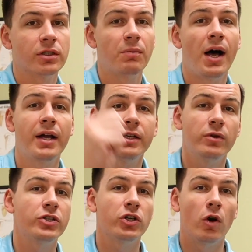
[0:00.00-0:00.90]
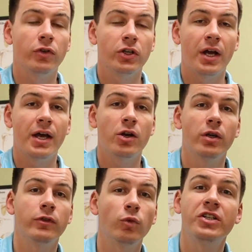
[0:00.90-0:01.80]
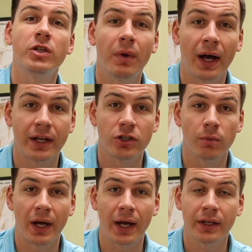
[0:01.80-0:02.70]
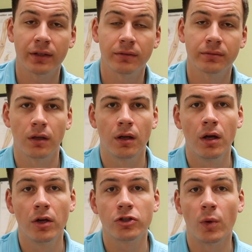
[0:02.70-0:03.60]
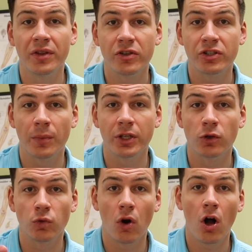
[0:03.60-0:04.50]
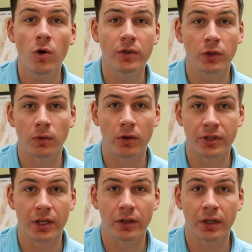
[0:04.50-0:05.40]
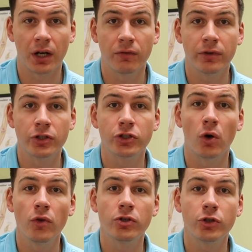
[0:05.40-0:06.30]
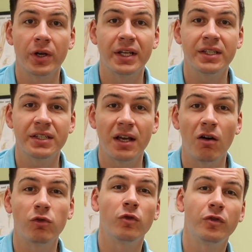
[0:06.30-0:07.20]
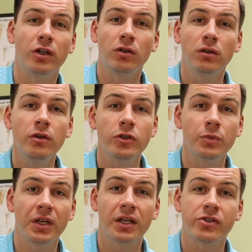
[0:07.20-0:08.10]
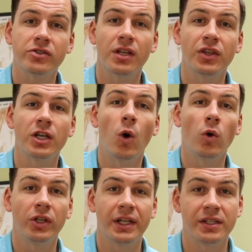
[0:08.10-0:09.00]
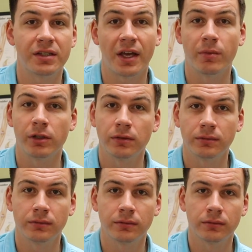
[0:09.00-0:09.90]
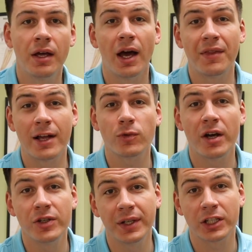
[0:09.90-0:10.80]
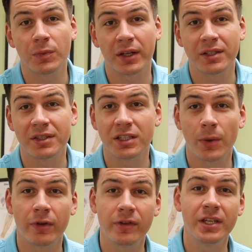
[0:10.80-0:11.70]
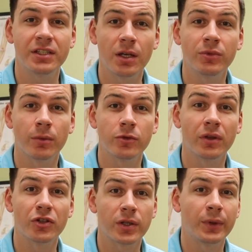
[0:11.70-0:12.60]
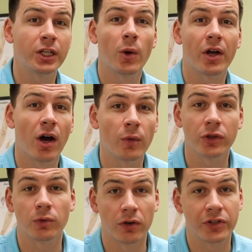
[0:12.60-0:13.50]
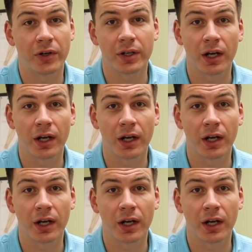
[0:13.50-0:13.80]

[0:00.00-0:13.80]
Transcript: the body, reaching over your head, or even reaching behind your back. So when there's something wrong with the rotator cuff, the shoulder joint itself will feel loose because there's nothing holding it stable. And that's why you can expect to see some of these symptoms when there's something going on with the rotator